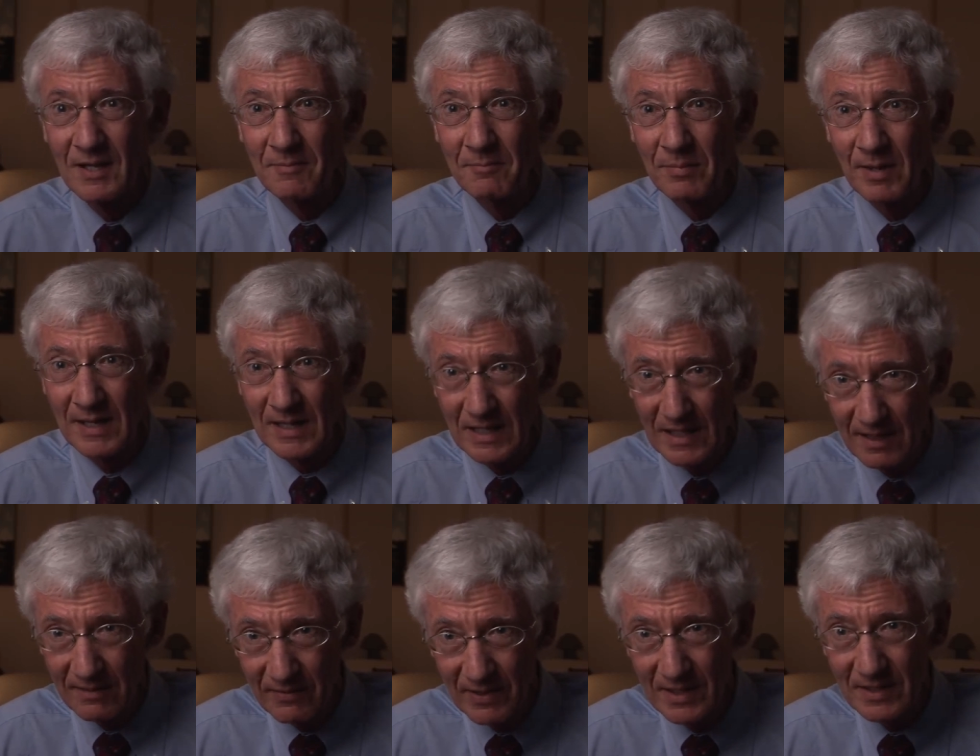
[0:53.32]
by
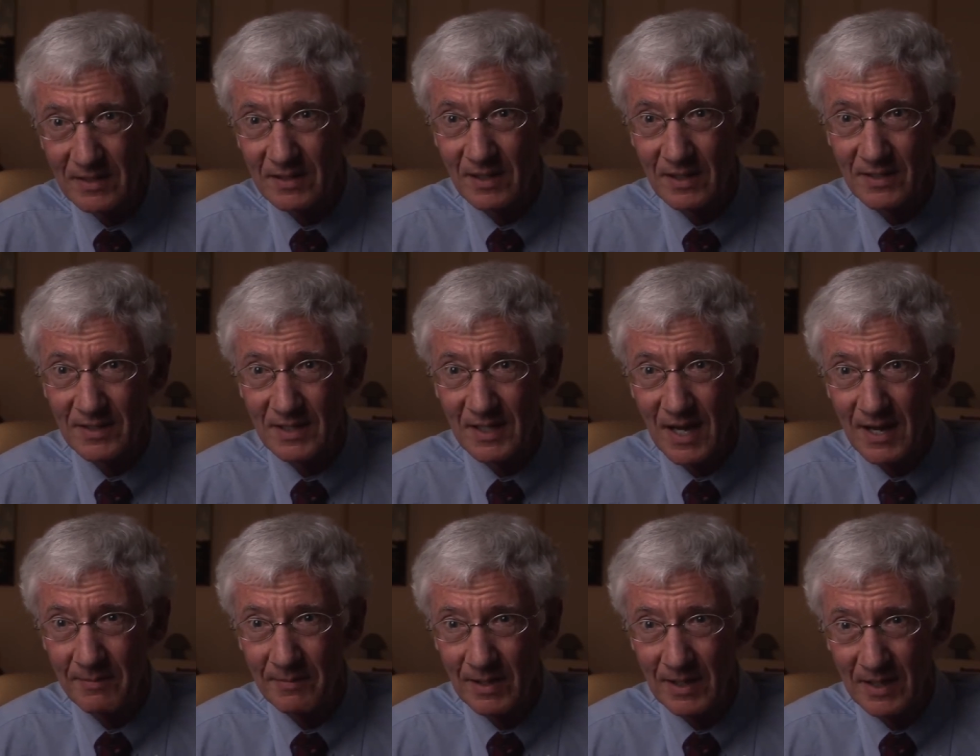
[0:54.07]
giving
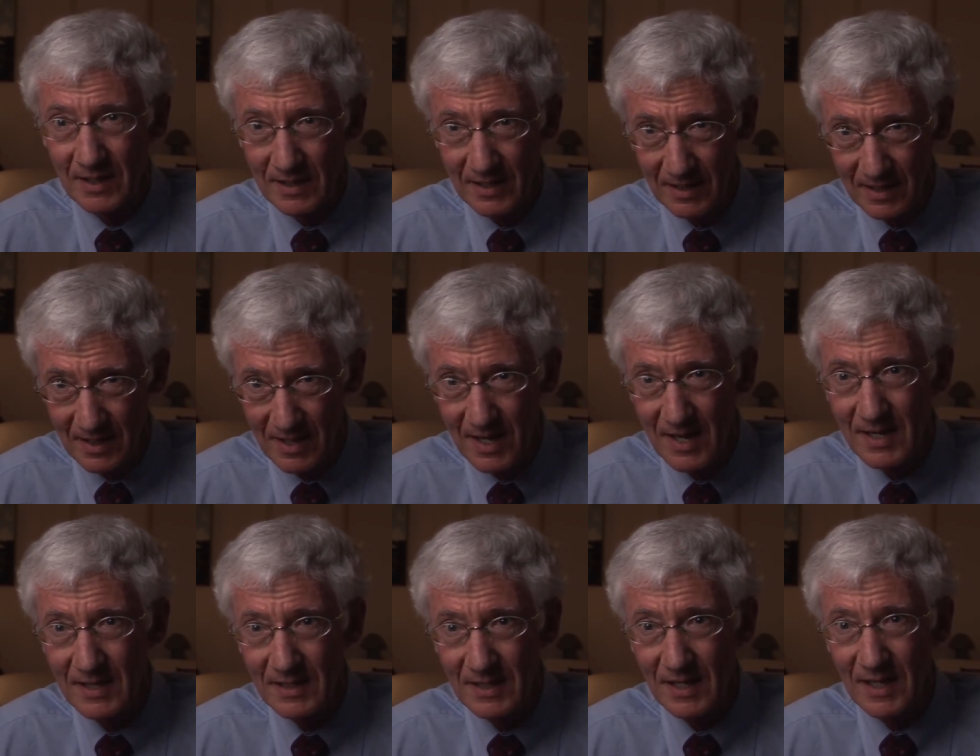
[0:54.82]
psilocybin in the
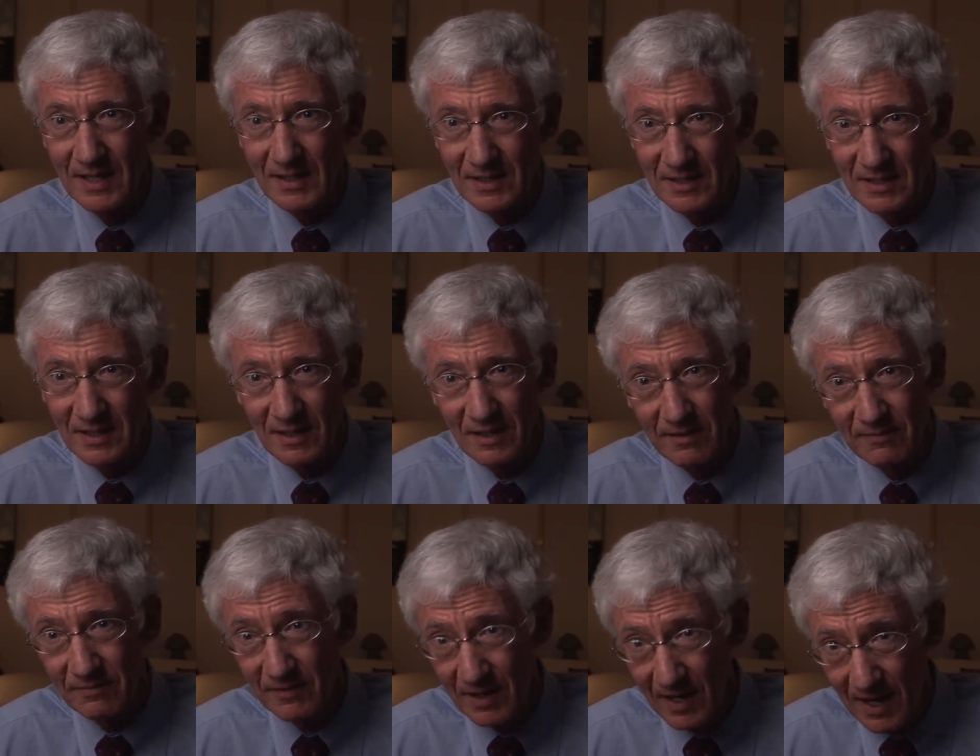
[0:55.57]
context
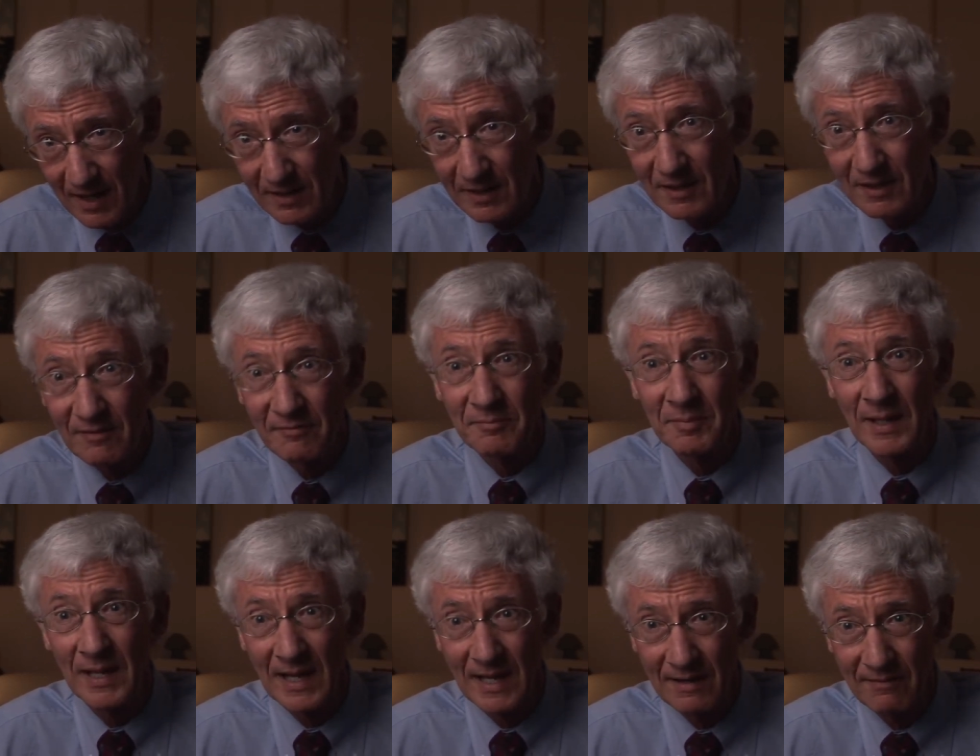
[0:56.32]
of cognitive
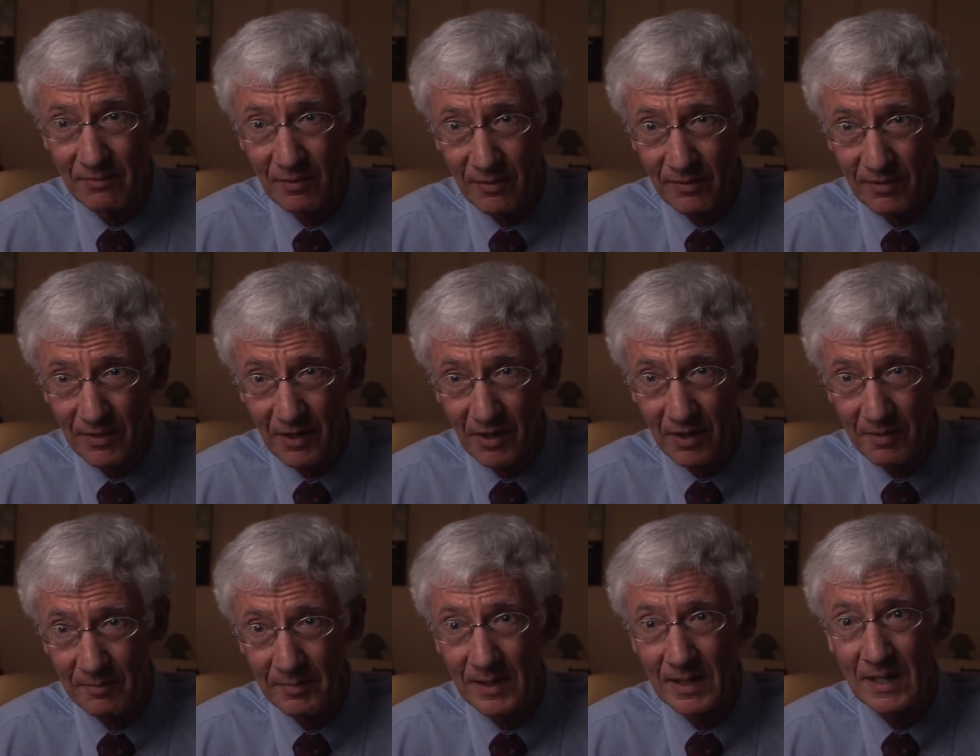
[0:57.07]
behavioral
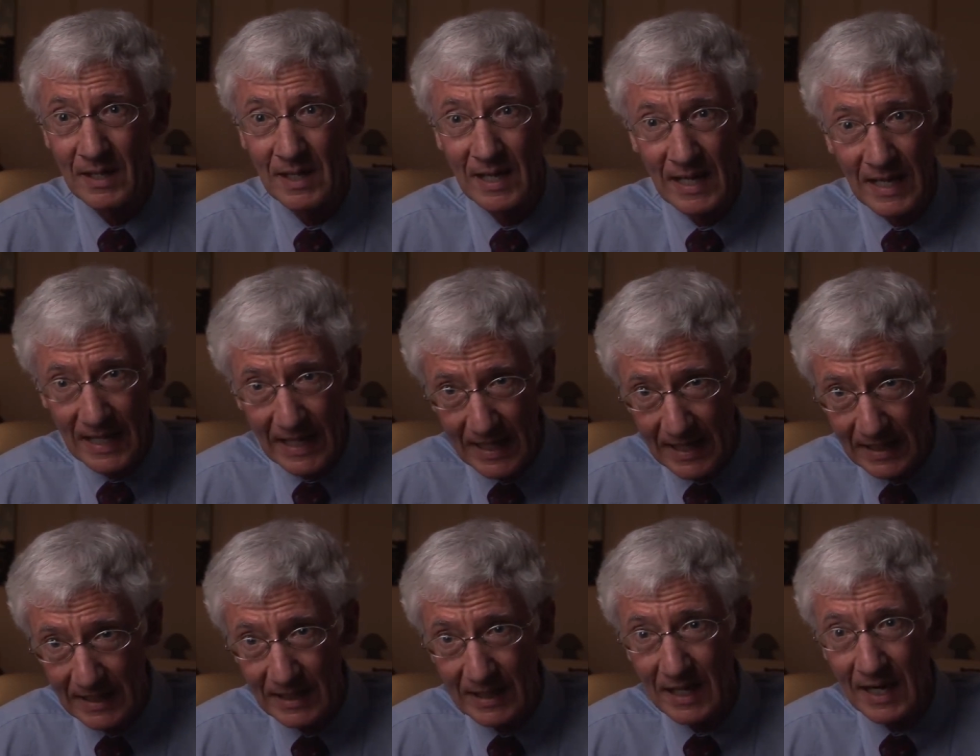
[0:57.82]
therapy
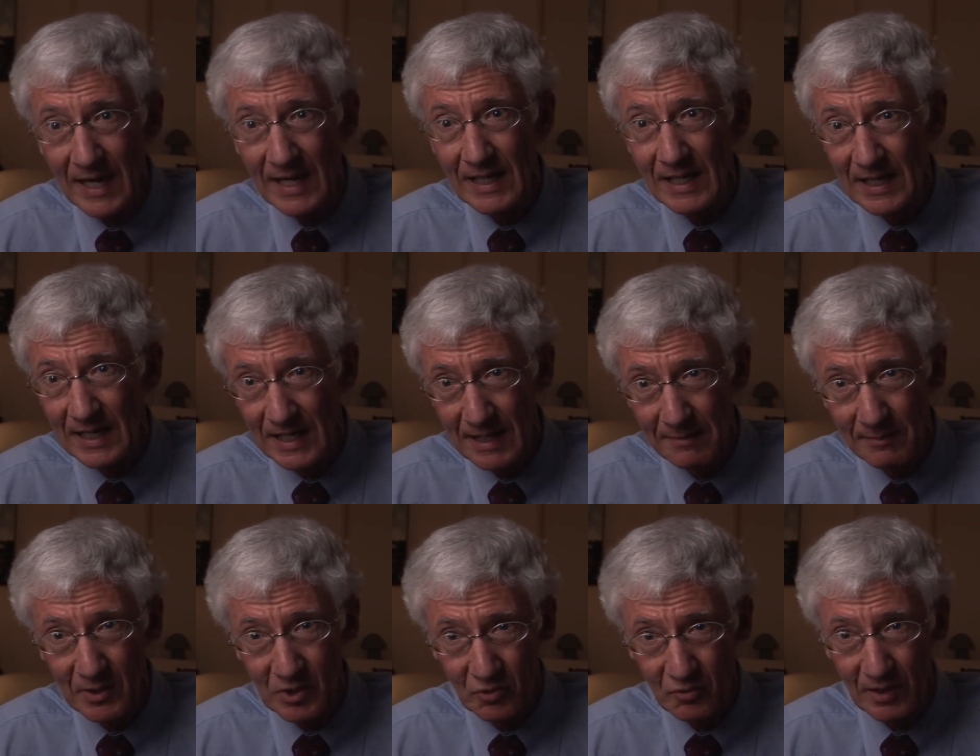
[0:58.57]
and guided
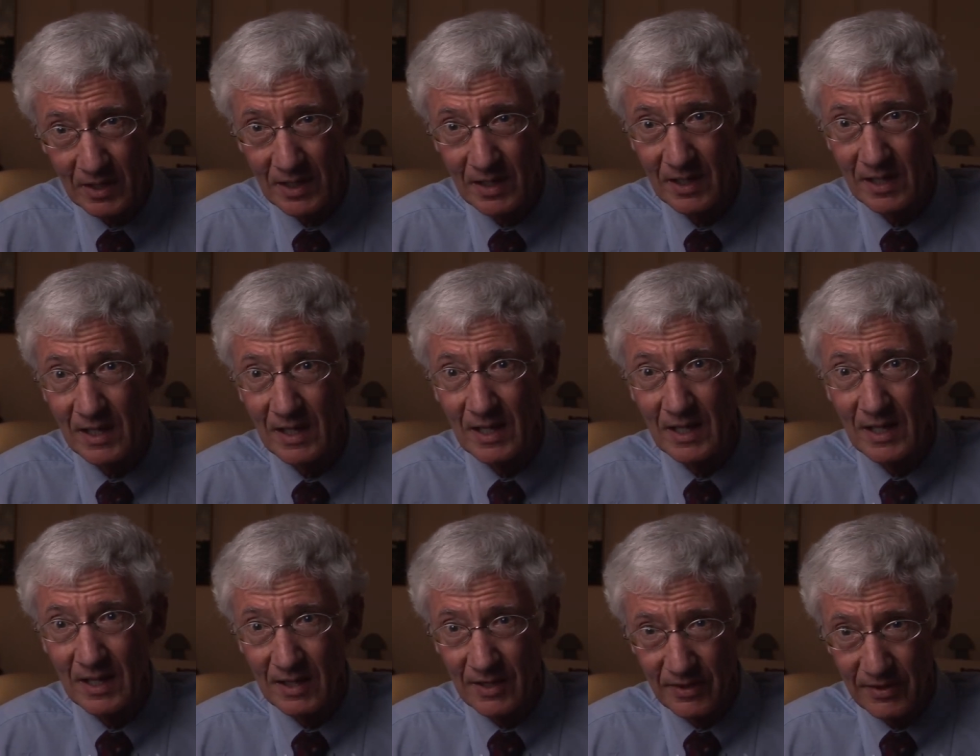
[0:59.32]
imagery
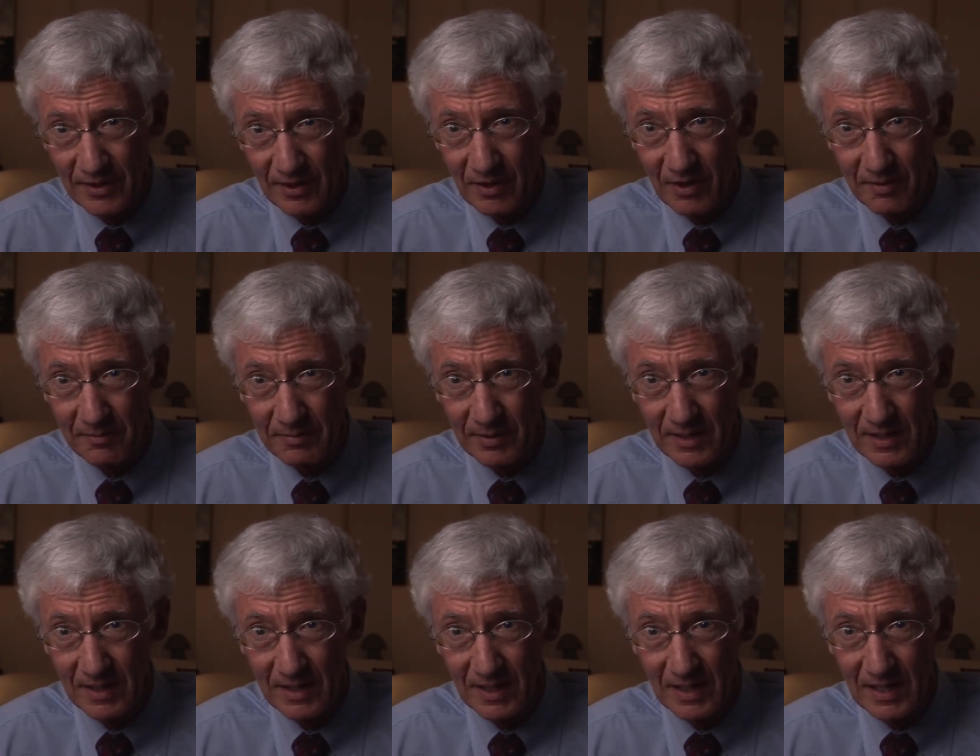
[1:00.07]

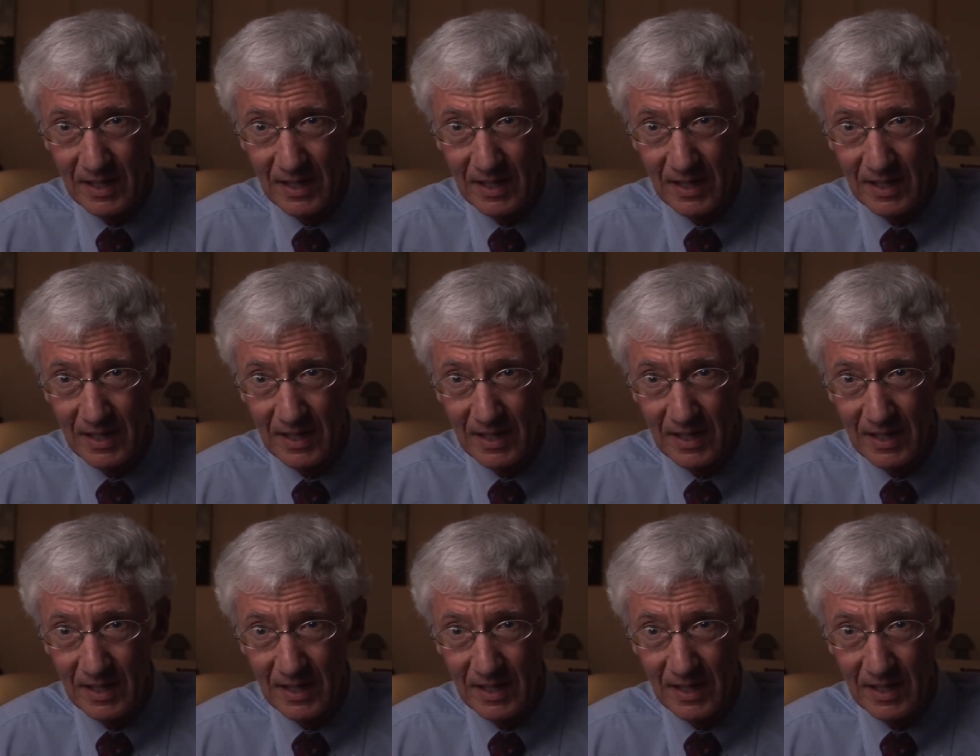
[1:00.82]
therapy.